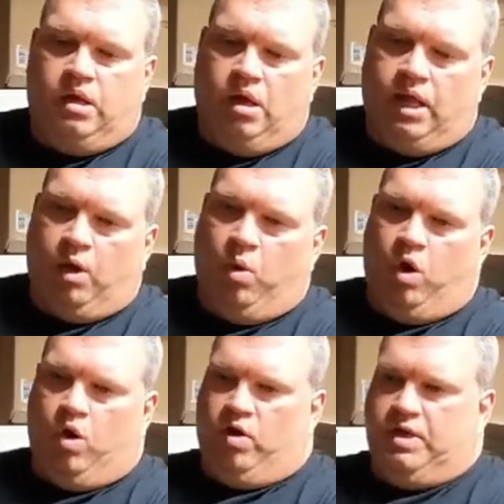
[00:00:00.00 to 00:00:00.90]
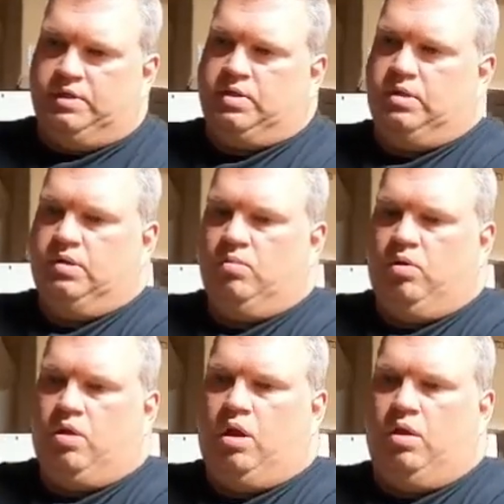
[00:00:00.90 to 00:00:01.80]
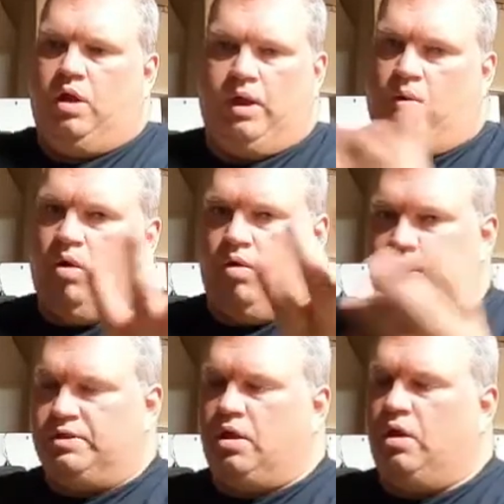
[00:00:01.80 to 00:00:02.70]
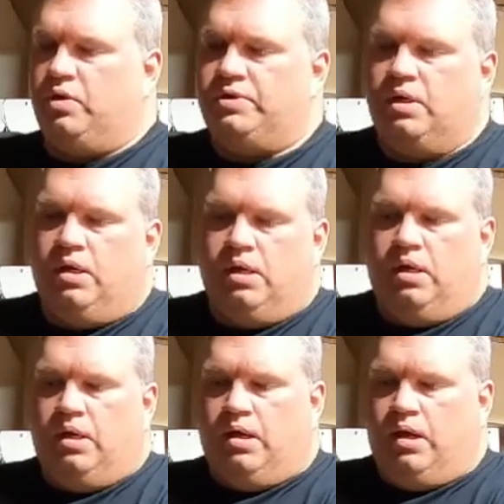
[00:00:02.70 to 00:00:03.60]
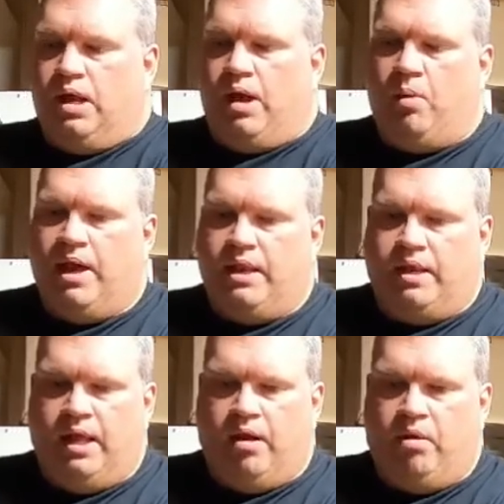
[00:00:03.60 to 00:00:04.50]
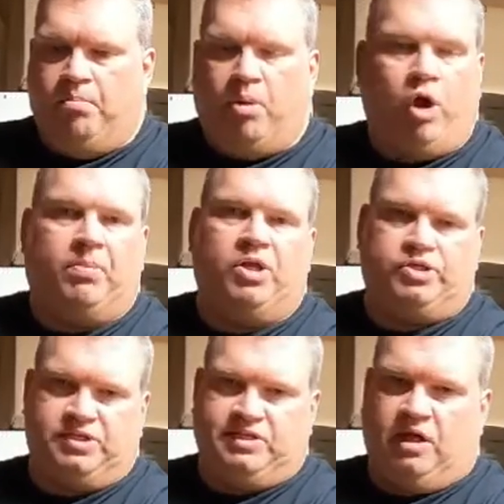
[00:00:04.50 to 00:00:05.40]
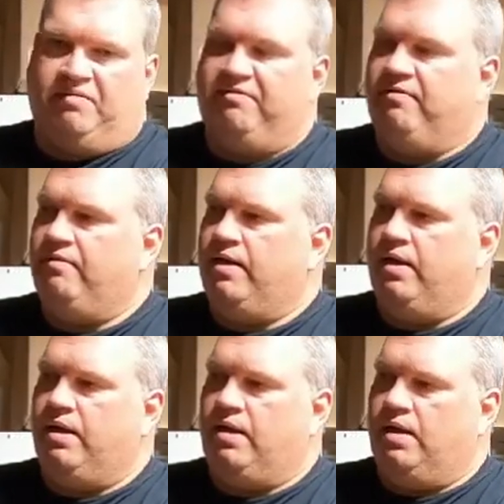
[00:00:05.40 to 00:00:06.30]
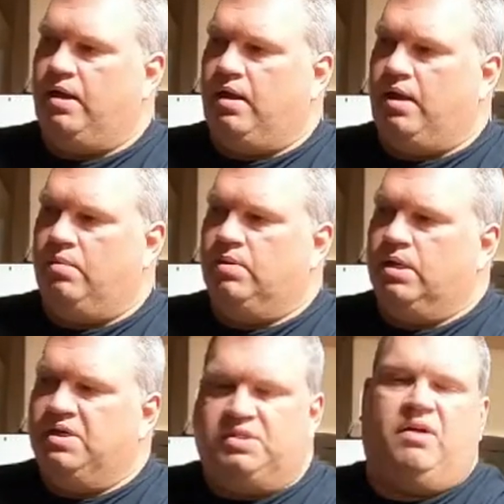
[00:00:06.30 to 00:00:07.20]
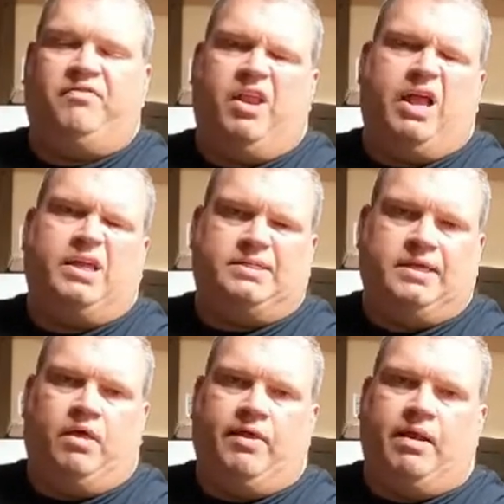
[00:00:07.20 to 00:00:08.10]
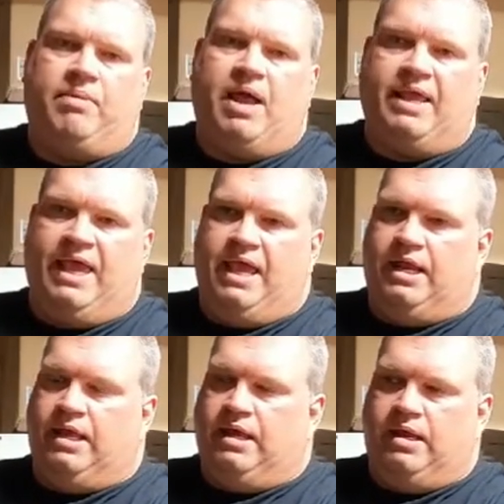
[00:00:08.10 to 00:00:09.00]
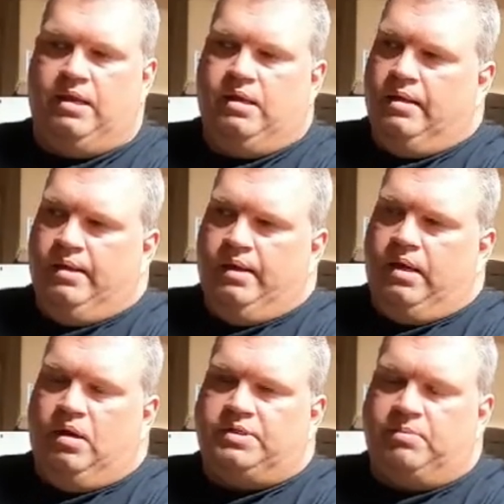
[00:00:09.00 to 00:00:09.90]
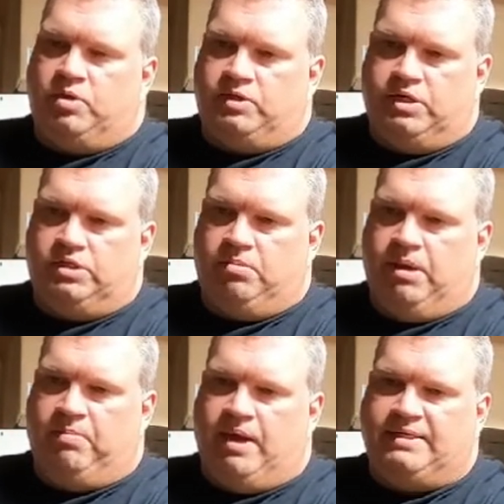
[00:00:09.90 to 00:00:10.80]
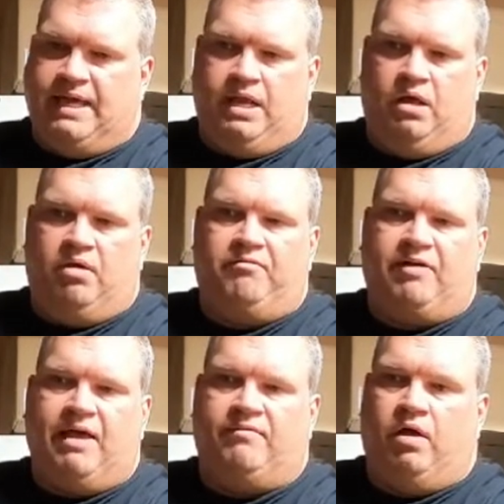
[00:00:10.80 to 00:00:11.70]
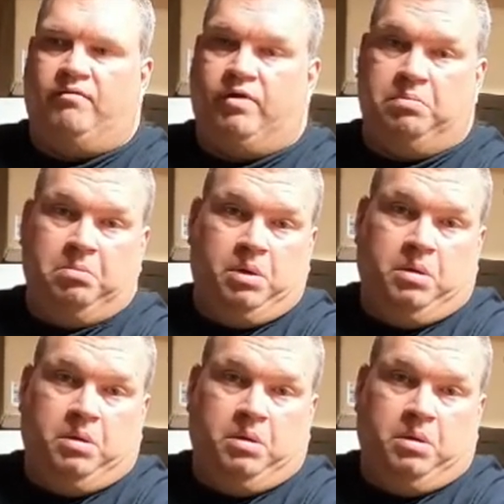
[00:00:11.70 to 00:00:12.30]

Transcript: You know, like a Walgreens will close, like a Walgreens closed, and I went in there and bought a bunch of stuff and um, stuff that I could sell that I'm not gated, and you know, some of those things you might buy ten of, five of, and